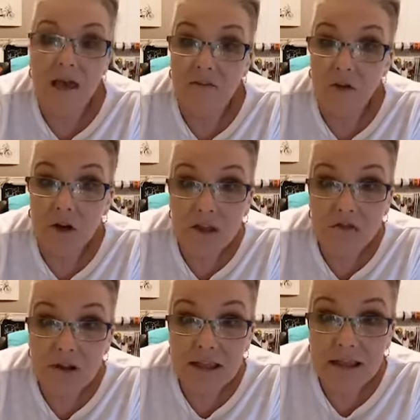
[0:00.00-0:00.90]
If you're
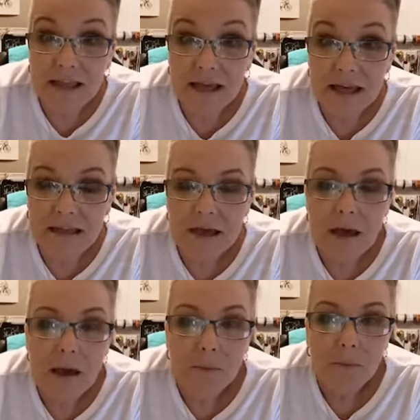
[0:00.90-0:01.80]
interested,
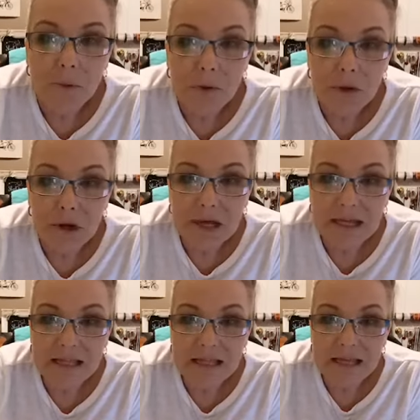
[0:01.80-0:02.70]

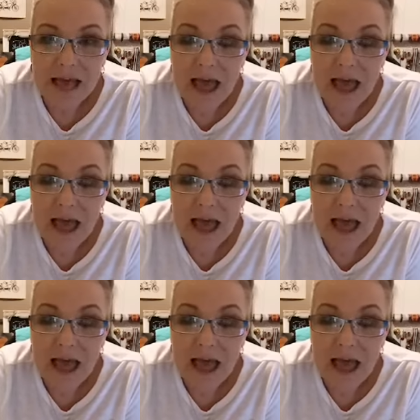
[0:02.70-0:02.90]
put